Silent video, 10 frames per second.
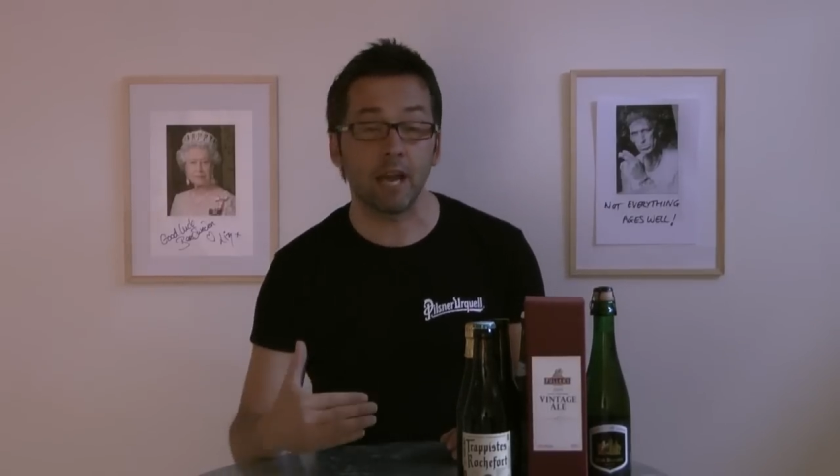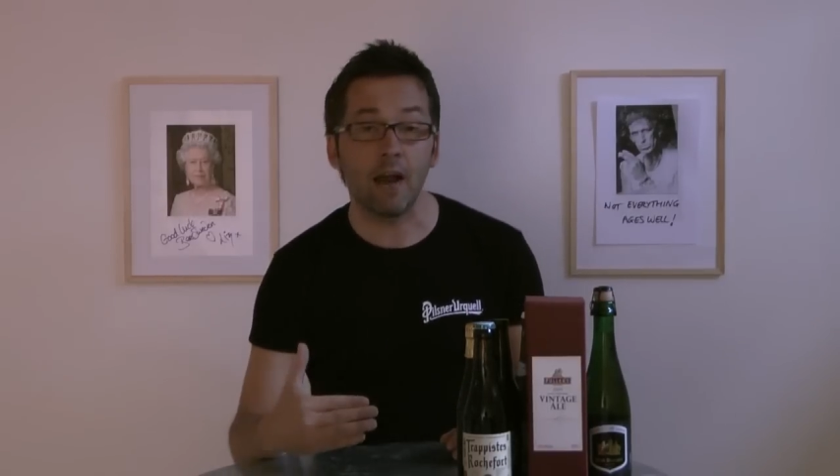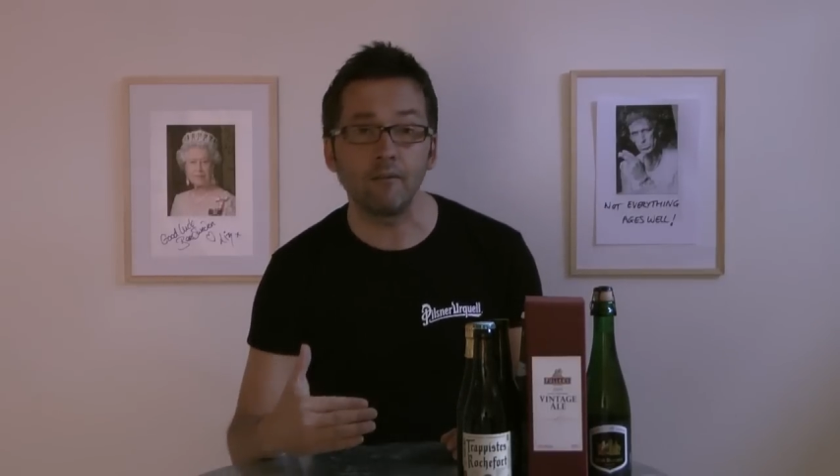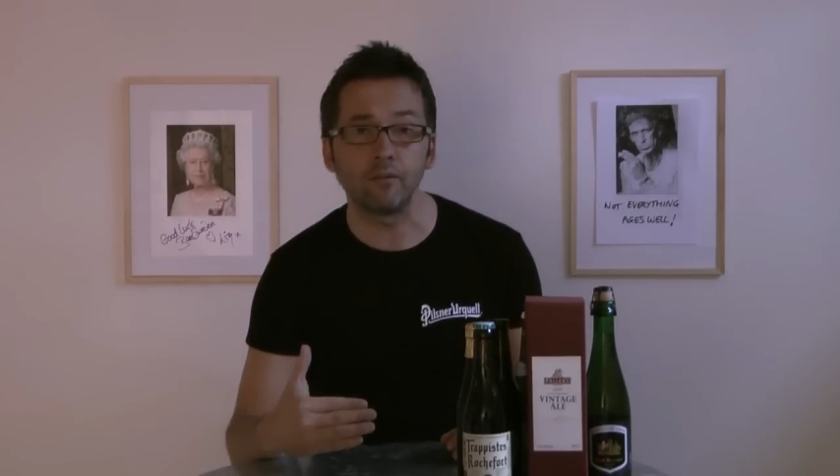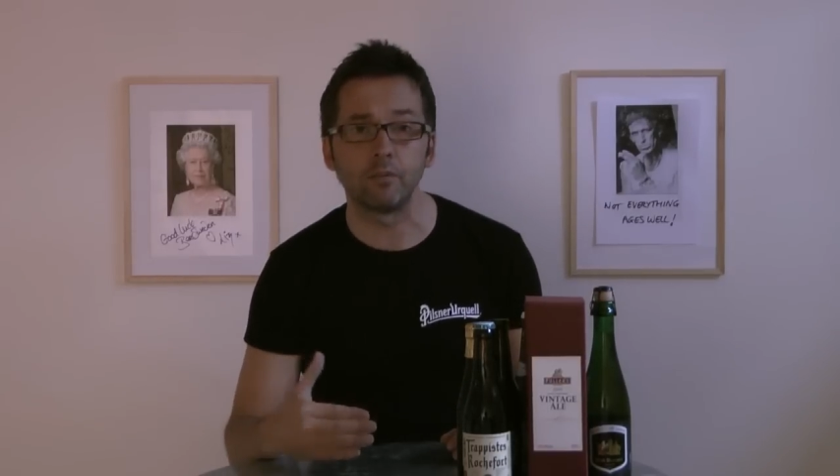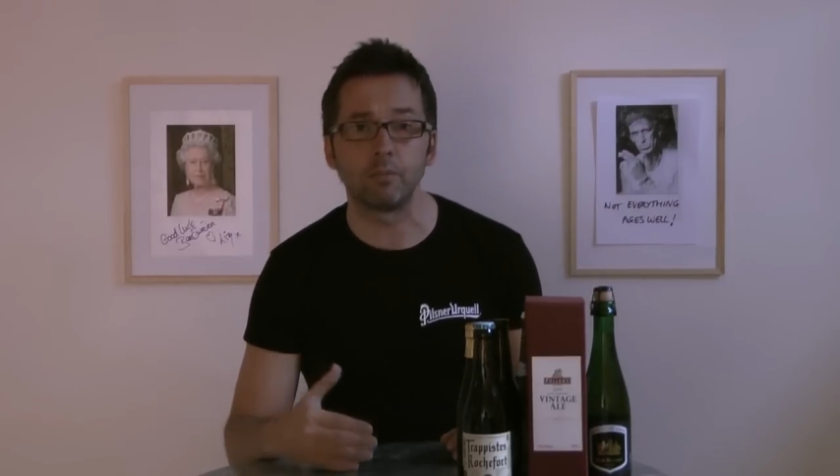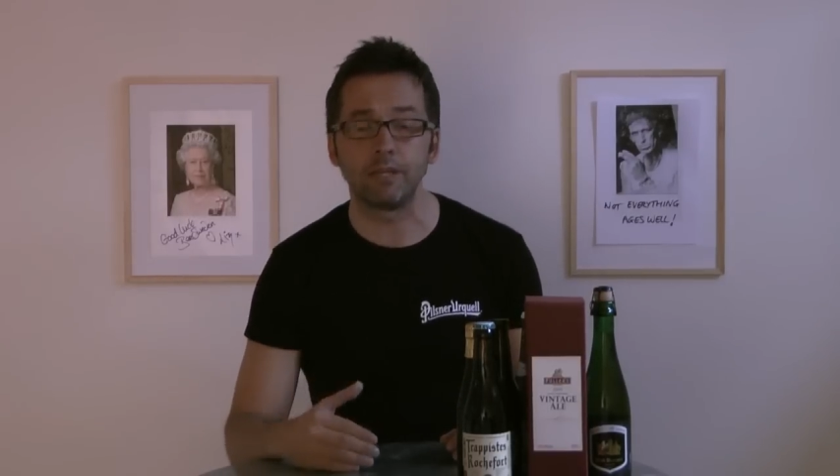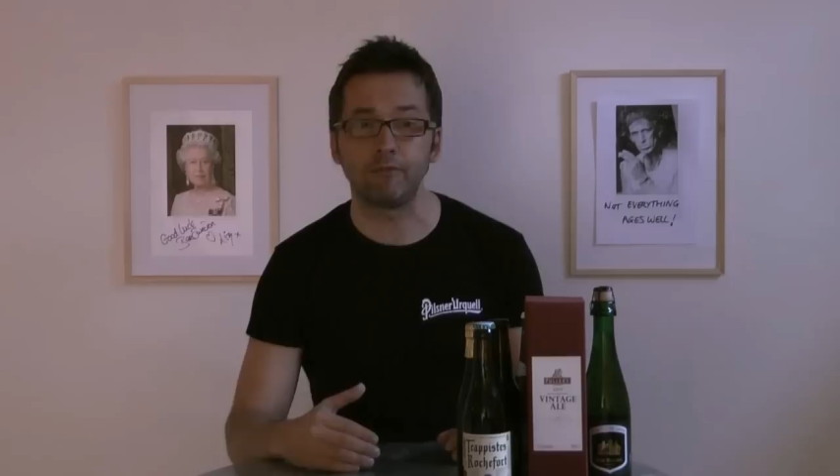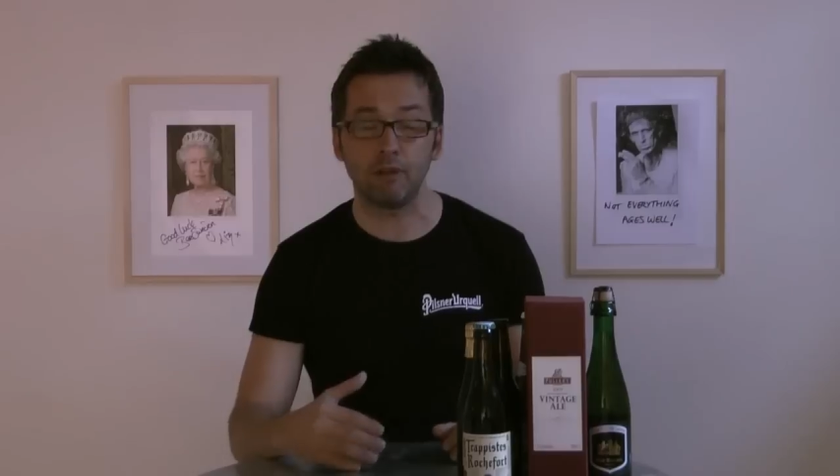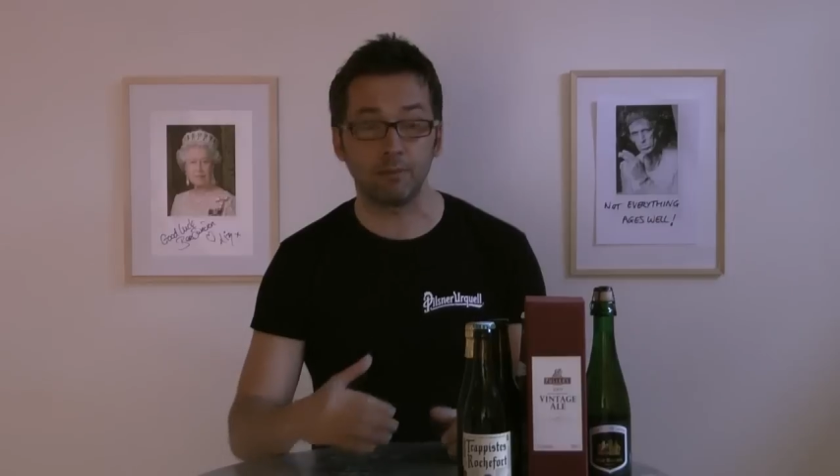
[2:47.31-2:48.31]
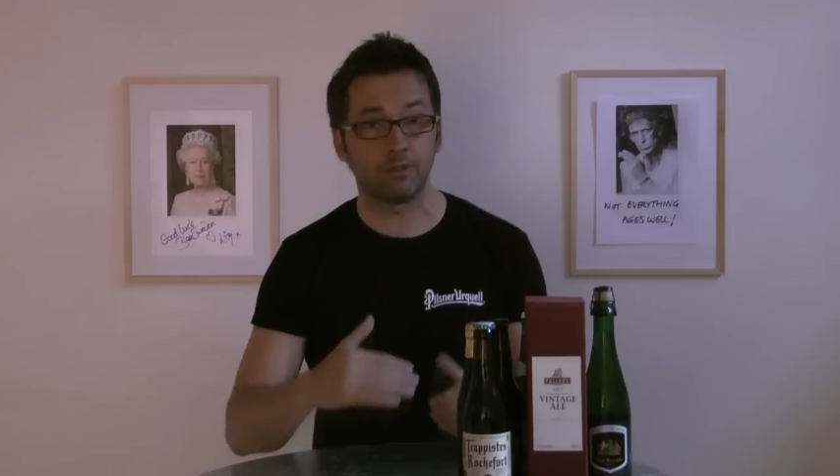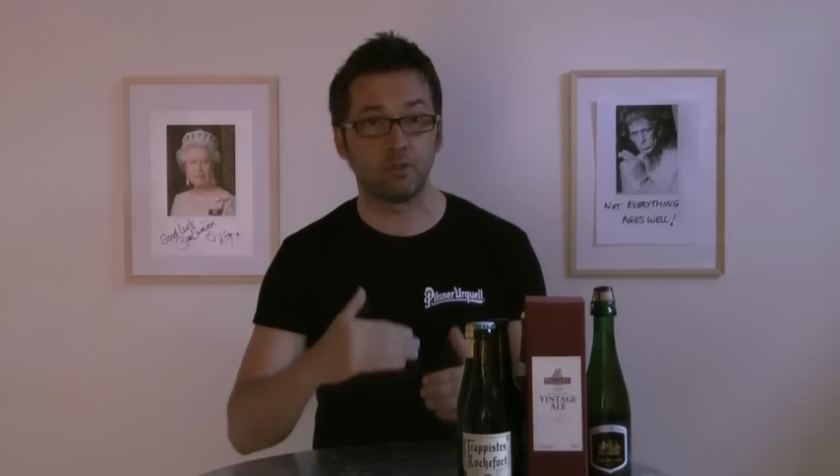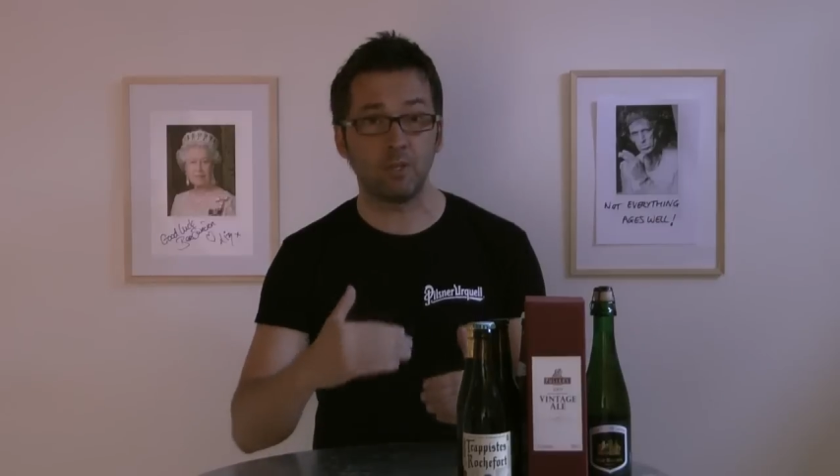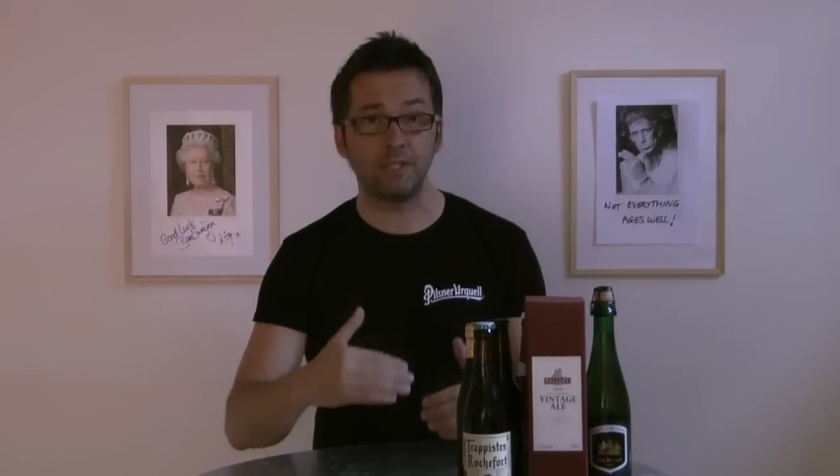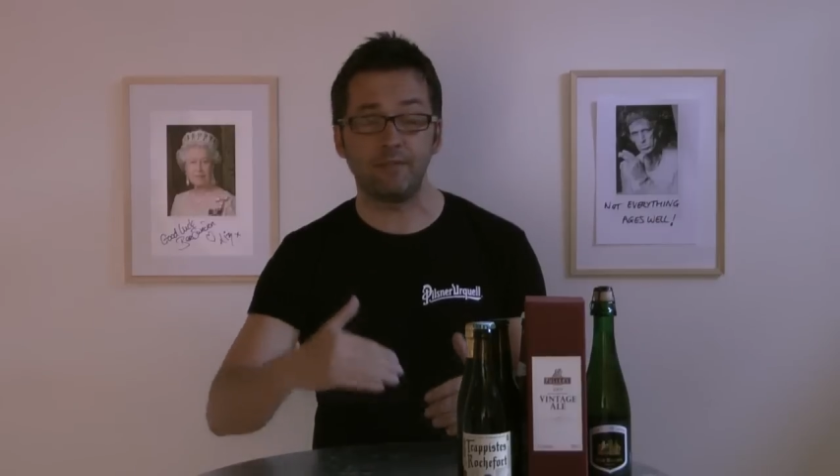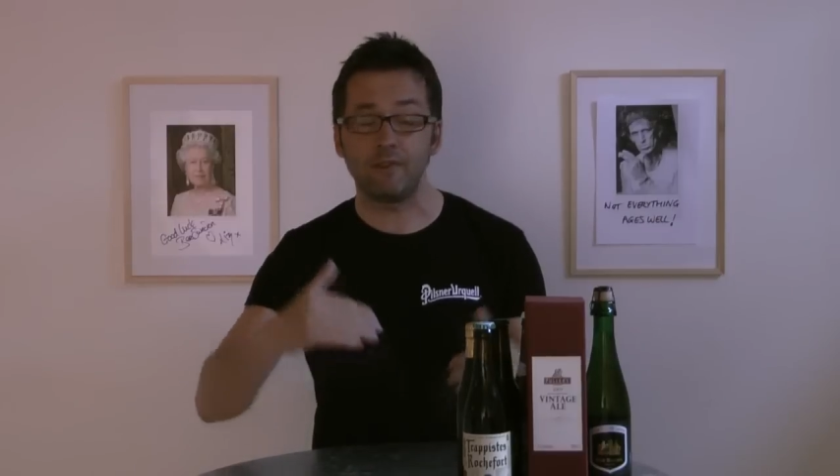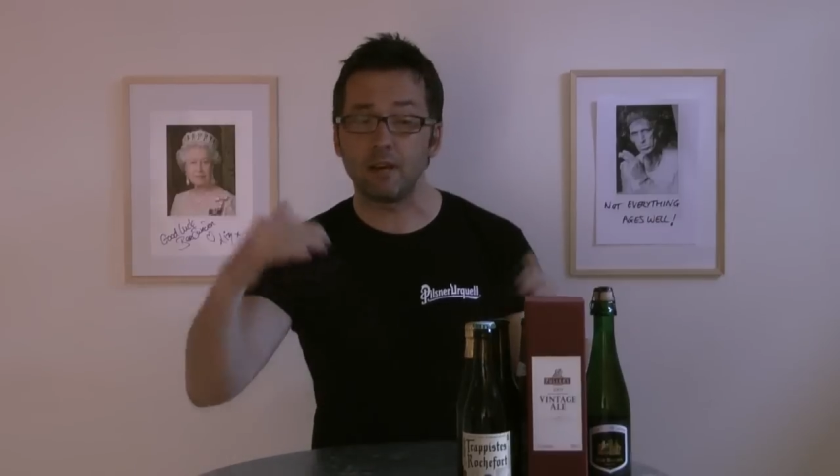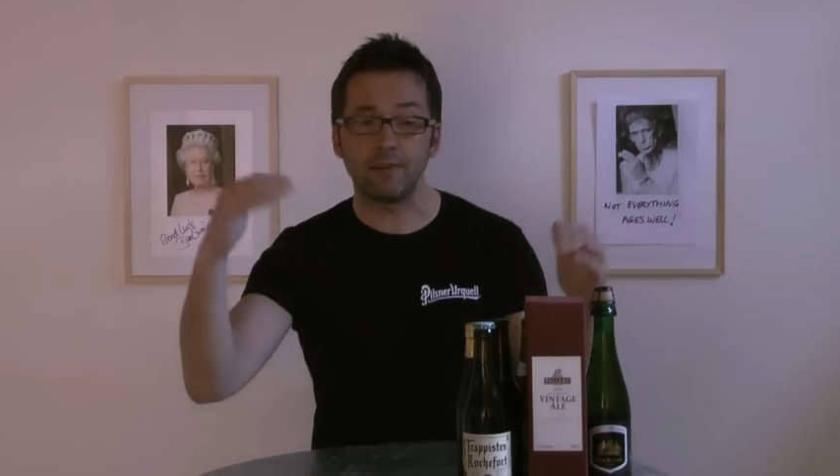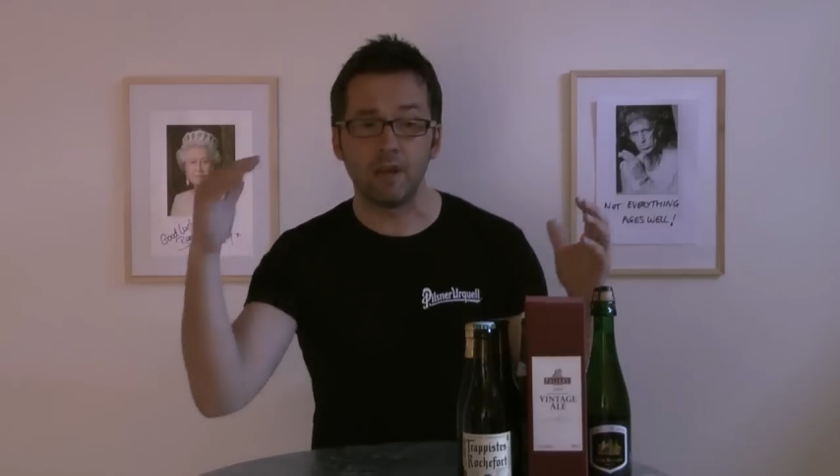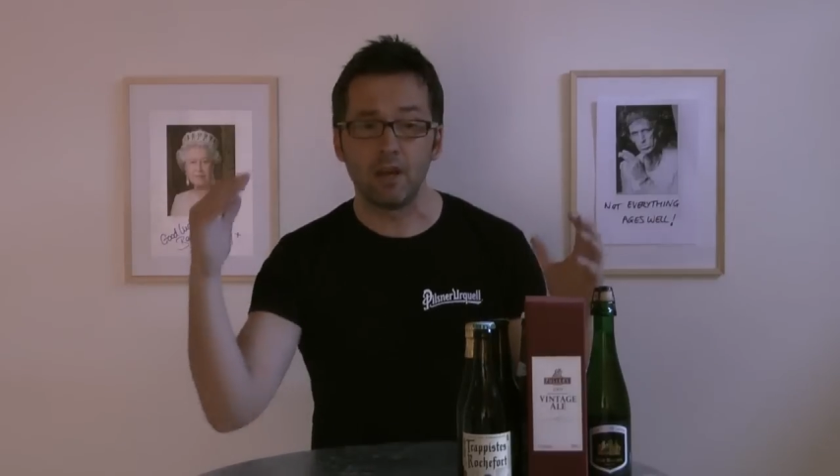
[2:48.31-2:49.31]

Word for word: comfortably for up to 25,